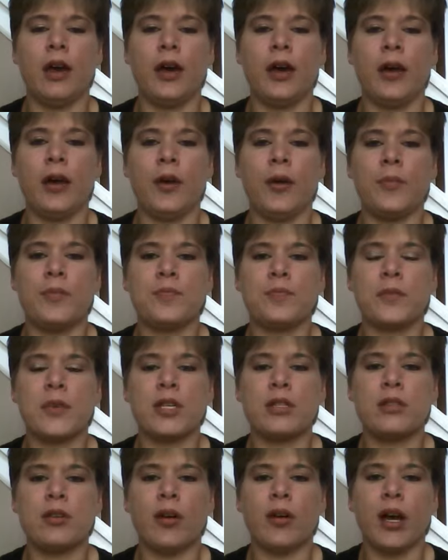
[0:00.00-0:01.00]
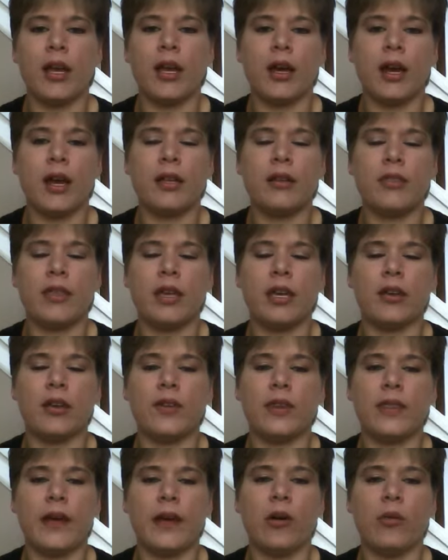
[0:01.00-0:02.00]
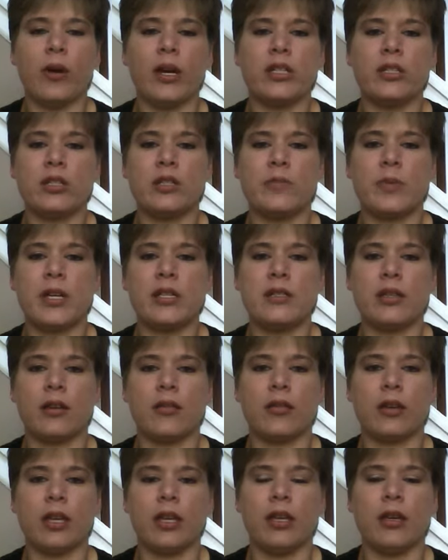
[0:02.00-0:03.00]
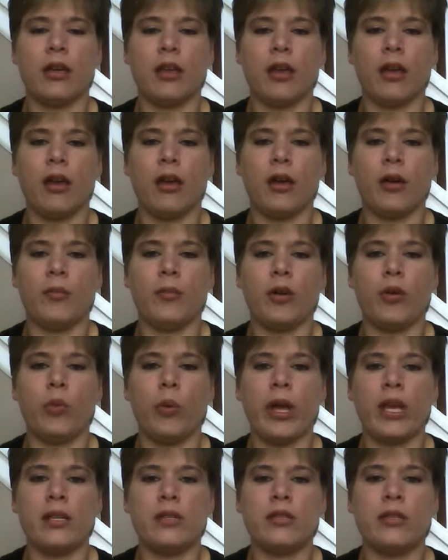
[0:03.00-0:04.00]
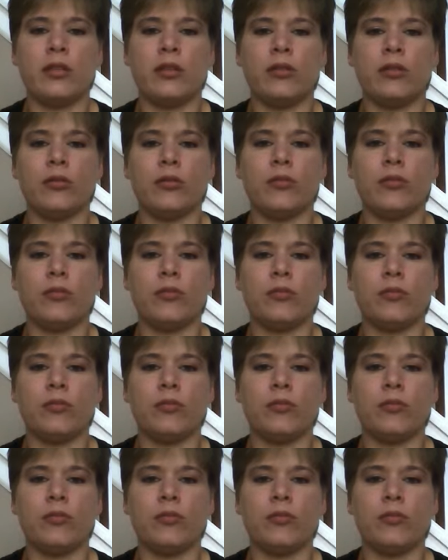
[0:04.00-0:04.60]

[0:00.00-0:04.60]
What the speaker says: So I think of it that way, just basically a way to